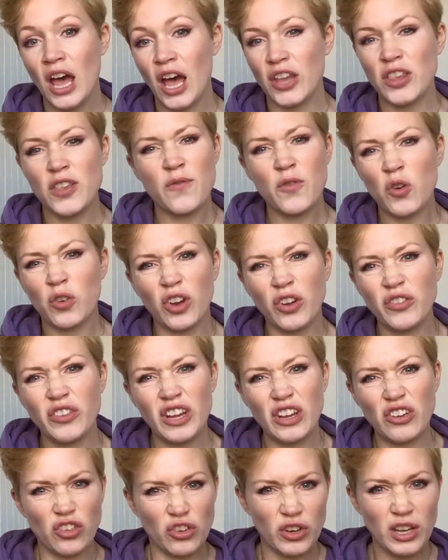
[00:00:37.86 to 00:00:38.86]
And you've got no
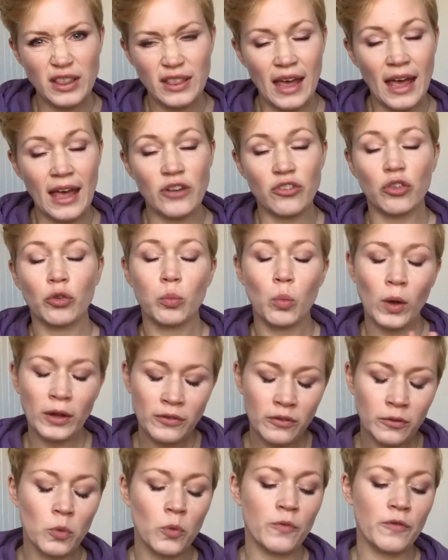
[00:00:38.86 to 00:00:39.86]
tits you need the hair. Just
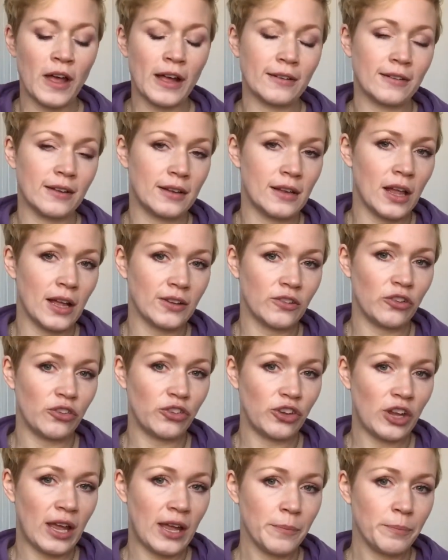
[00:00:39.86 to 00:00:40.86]
one small fact I'd like to
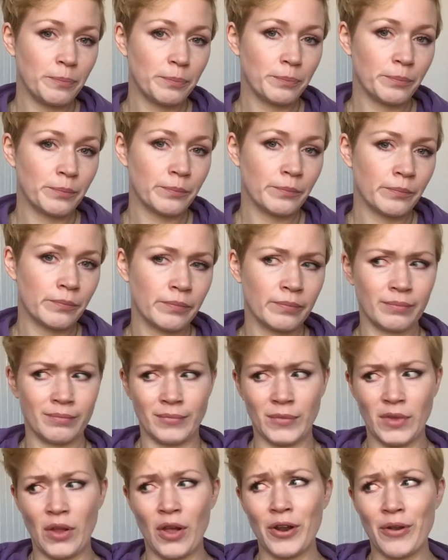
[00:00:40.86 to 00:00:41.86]
share.
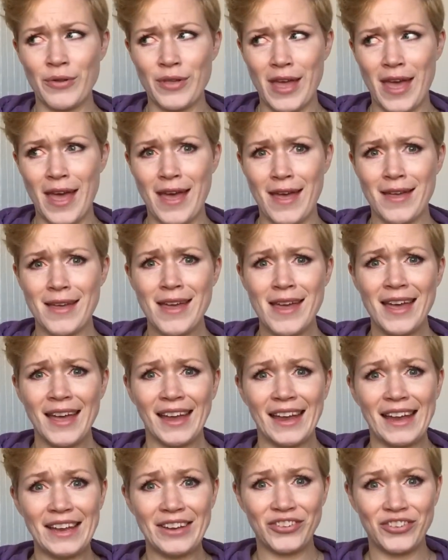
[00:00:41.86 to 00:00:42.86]
I don't care.
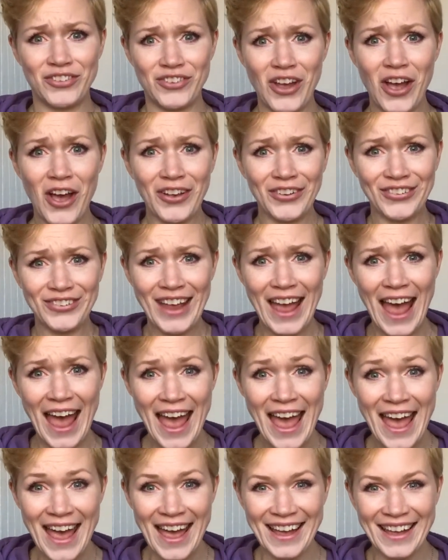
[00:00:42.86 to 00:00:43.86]
It's just
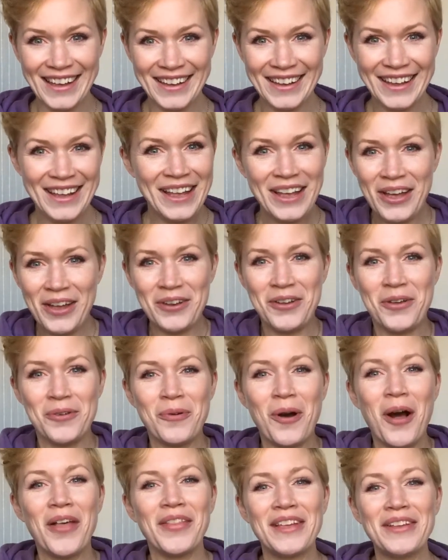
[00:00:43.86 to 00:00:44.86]
hair. And who
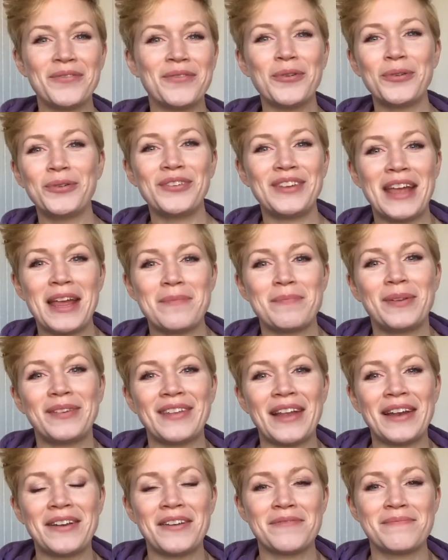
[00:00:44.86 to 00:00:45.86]
are these
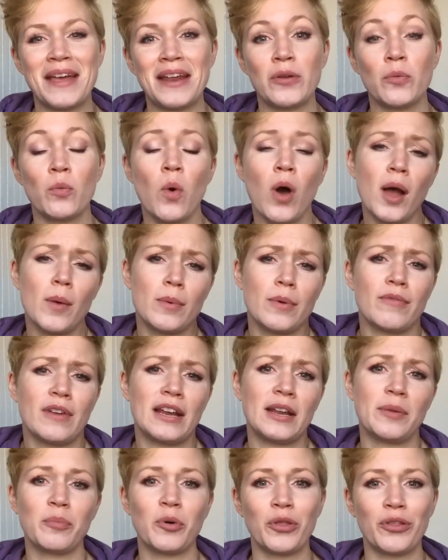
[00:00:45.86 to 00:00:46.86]
48% of men and why are we
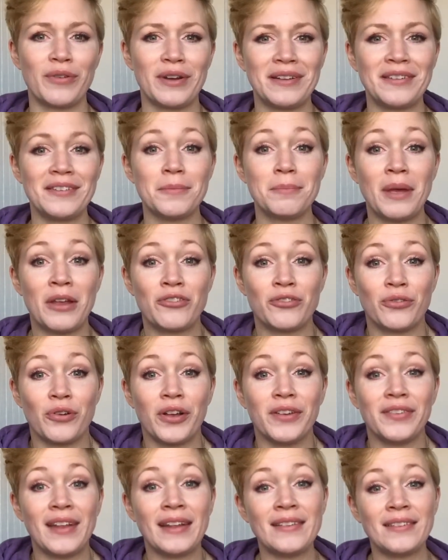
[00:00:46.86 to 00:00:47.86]
really bothering to measure
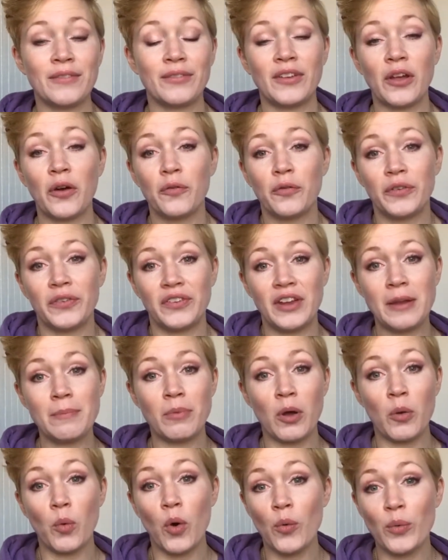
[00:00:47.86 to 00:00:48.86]
our sense of self-esteem
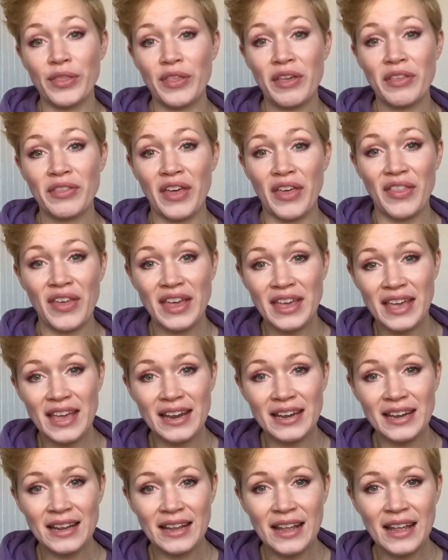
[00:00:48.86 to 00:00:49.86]
by what we think they're
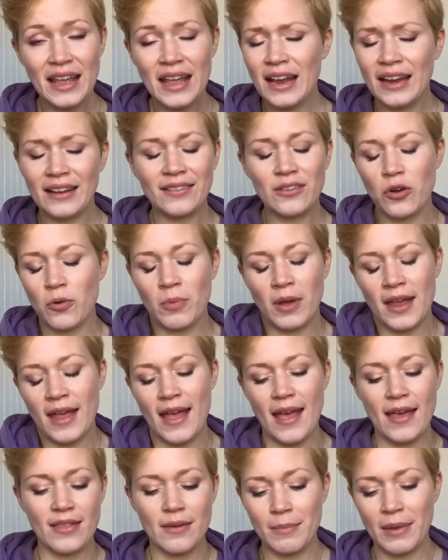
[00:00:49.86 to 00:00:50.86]
thinking? It's not my
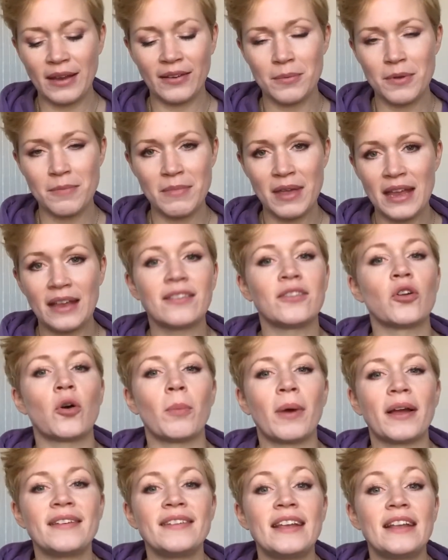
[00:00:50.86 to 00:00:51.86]
hair that makes me me, it's not
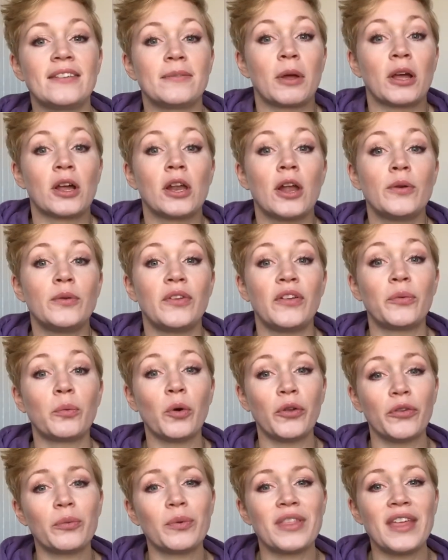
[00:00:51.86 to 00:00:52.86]
my tits, my clothes, it's
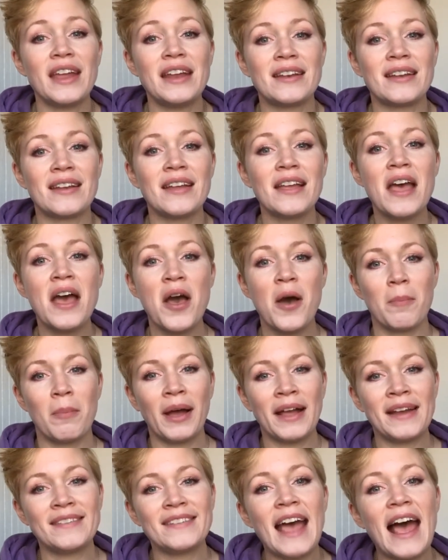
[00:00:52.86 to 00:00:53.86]
what's within.
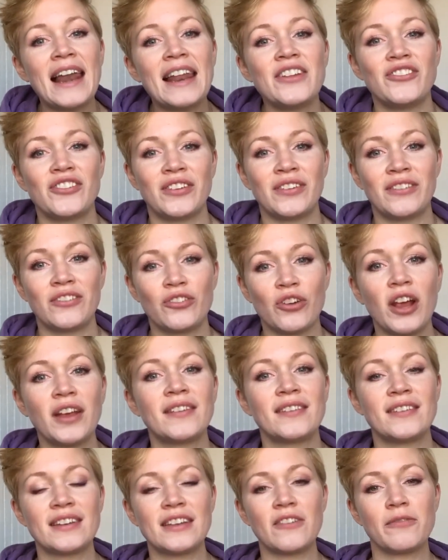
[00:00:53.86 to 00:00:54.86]
My intelligence
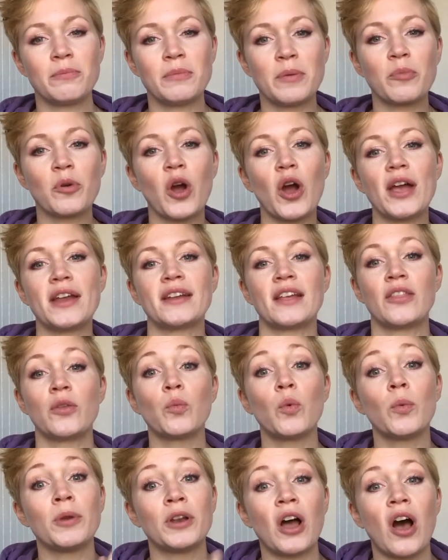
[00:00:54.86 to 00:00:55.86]
dressed to give me pride and the
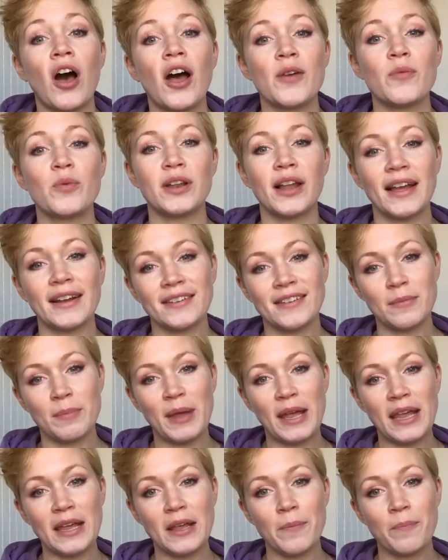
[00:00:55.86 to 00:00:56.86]
woman I would like to
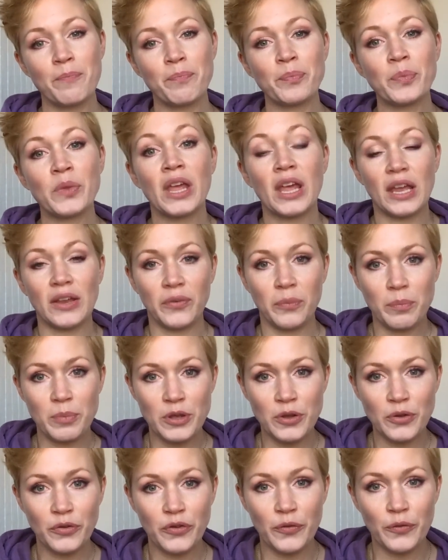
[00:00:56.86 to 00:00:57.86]
be is
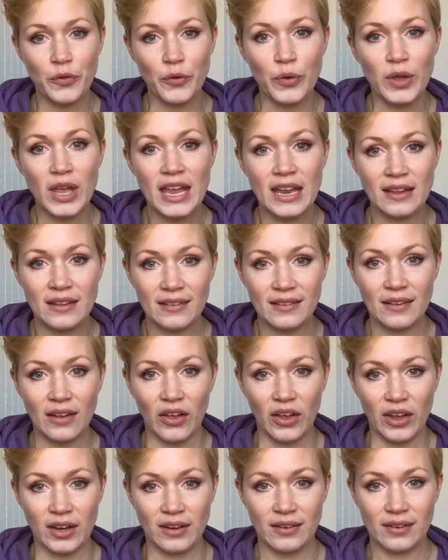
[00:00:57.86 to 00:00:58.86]
beautiful
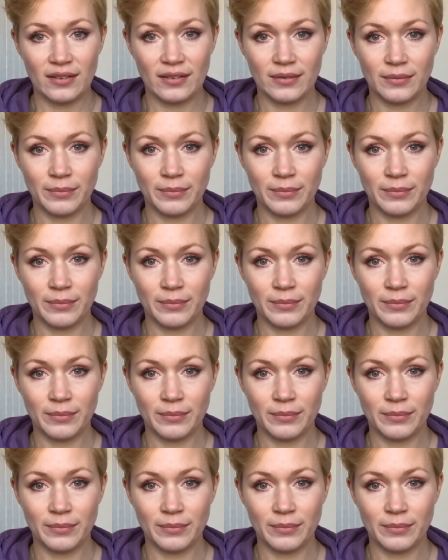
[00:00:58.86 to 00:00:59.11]
inside.